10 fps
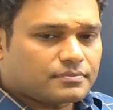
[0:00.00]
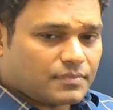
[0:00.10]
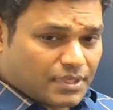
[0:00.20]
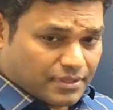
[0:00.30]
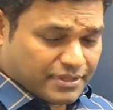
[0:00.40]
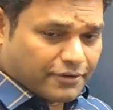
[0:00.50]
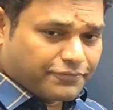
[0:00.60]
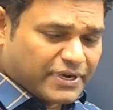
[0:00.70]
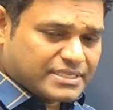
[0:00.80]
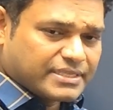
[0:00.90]

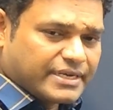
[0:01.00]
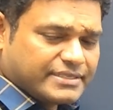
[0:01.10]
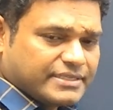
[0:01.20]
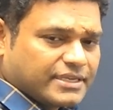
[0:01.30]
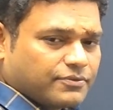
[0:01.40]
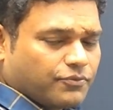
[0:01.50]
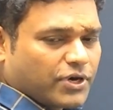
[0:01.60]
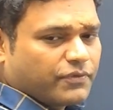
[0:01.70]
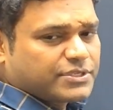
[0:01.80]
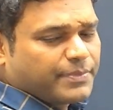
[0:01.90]
the decision what
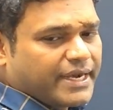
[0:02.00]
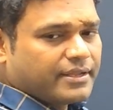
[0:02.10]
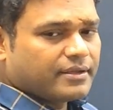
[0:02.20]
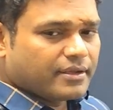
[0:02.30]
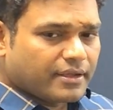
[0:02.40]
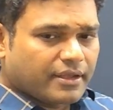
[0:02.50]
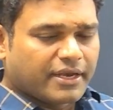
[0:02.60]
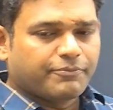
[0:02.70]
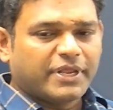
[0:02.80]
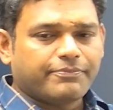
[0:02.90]
was made in a
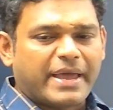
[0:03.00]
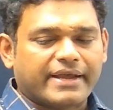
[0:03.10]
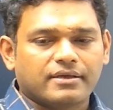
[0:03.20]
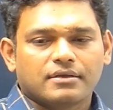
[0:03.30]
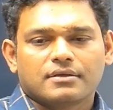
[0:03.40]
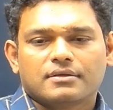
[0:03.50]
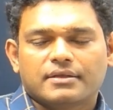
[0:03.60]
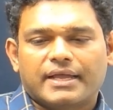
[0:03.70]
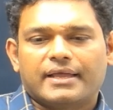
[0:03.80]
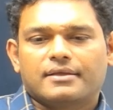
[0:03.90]
brief manner,
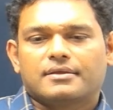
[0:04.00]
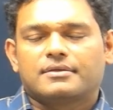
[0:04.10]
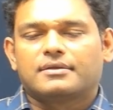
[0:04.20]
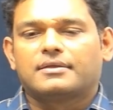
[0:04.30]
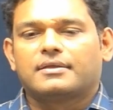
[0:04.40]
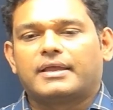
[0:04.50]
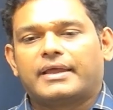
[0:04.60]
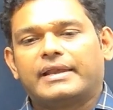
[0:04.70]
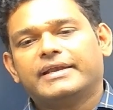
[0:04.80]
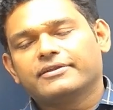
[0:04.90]
and
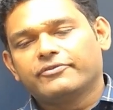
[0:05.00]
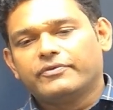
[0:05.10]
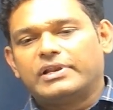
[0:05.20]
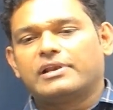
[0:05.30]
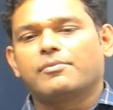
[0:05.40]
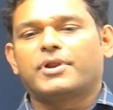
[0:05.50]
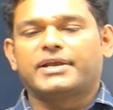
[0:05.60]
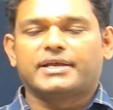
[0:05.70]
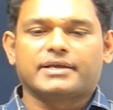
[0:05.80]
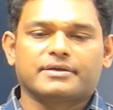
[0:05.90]
later we will elaborate
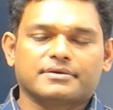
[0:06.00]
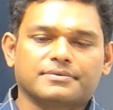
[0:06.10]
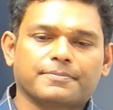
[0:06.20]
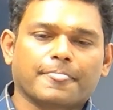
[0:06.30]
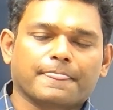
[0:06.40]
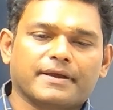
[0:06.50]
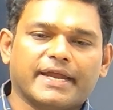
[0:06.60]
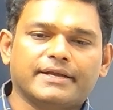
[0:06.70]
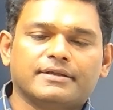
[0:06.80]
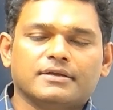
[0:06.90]
it, right?
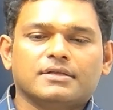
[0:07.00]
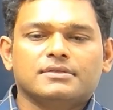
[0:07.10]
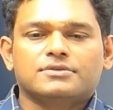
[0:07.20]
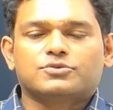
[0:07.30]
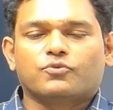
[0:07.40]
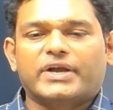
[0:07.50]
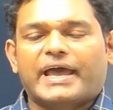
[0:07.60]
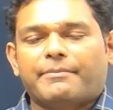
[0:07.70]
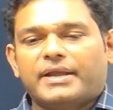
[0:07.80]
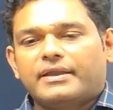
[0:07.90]
So what
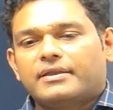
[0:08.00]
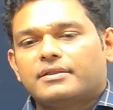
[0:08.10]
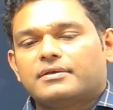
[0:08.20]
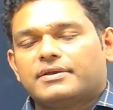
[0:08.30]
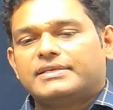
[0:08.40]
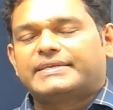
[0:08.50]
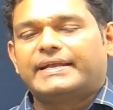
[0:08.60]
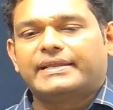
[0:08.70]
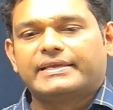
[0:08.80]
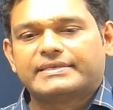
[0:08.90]
happened
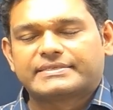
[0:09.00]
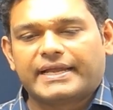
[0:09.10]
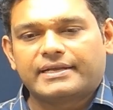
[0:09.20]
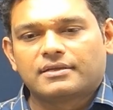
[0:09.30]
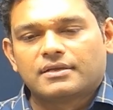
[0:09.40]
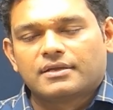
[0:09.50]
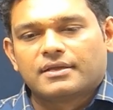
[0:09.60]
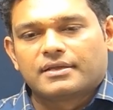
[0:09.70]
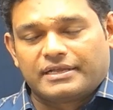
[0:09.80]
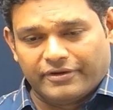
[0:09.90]
recently is that
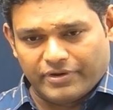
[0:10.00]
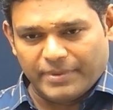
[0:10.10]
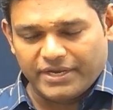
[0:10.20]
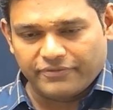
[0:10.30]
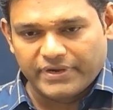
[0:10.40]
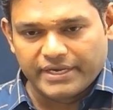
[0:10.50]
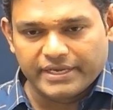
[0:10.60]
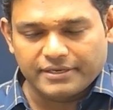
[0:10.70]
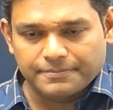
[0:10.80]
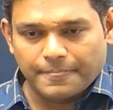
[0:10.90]
Government of India
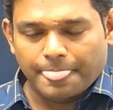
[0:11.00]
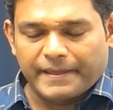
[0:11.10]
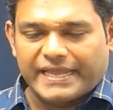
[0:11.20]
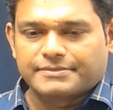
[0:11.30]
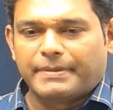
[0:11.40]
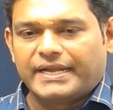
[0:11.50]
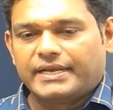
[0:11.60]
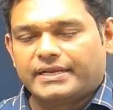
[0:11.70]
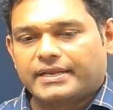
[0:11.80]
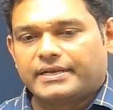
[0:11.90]
has
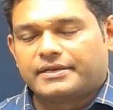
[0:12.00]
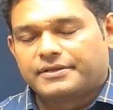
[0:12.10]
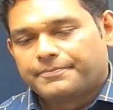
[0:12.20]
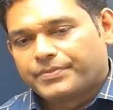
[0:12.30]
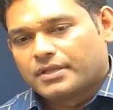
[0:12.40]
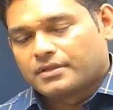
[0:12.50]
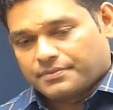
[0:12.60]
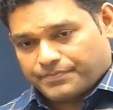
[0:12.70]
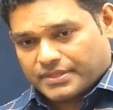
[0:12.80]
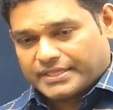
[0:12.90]
mandated
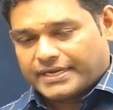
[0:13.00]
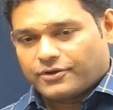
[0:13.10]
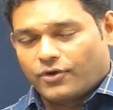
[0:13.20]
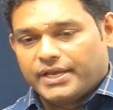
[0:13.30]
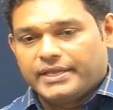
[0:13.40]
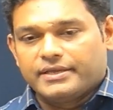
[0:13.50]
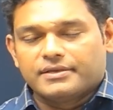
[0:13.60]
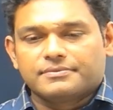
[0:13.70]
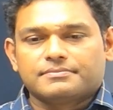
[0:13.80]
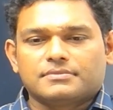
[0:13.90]
that only
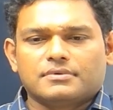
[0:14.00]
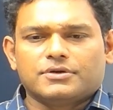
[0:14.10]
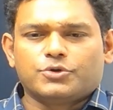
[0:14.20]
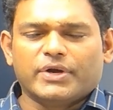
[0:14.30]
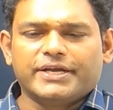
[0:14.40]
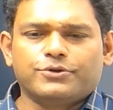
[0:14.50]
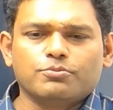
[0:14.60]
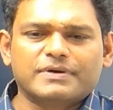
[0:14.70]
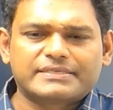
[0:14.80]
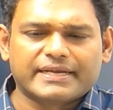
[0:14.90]

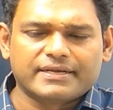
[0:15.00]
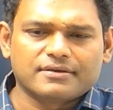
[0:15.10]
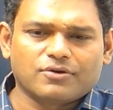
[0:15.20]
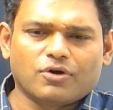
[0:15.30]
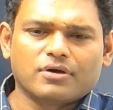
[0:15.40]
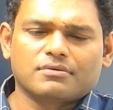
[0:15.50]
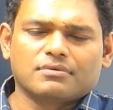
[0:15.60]
22%, or